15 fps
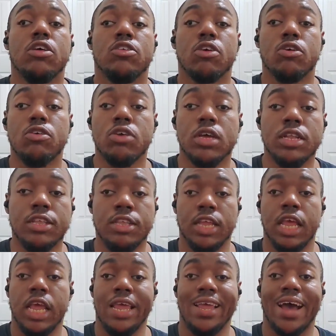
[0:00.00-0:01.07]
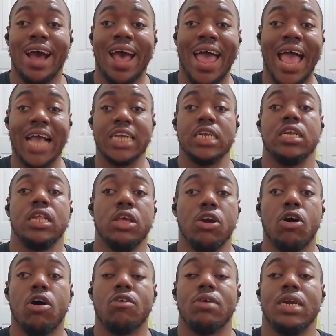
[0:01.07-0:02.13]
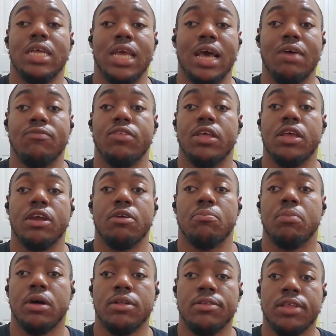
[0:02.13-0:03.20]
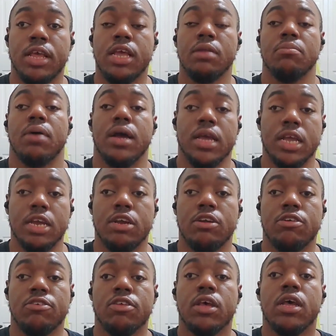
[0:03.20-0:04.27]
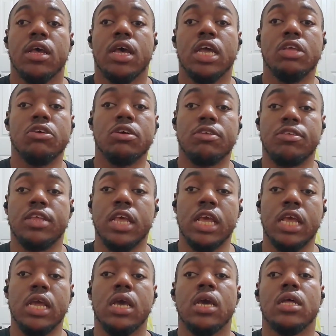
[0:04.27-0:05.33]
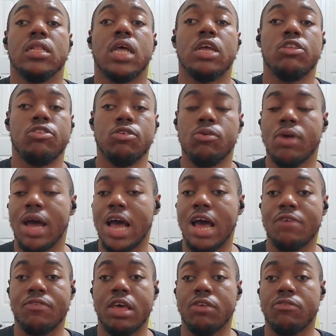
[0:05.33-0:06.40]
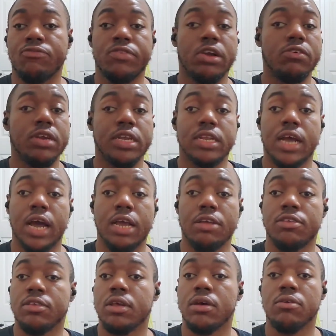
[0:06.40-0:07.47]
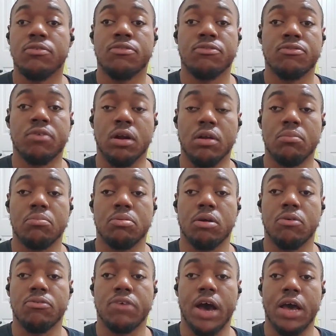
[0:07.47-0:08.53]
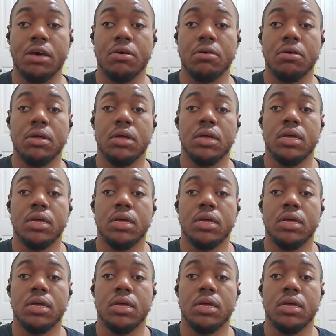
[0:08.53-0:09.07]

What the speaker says: So you can see I actually already have the earbuds in my ears, and you can see they do have a very nice front profile.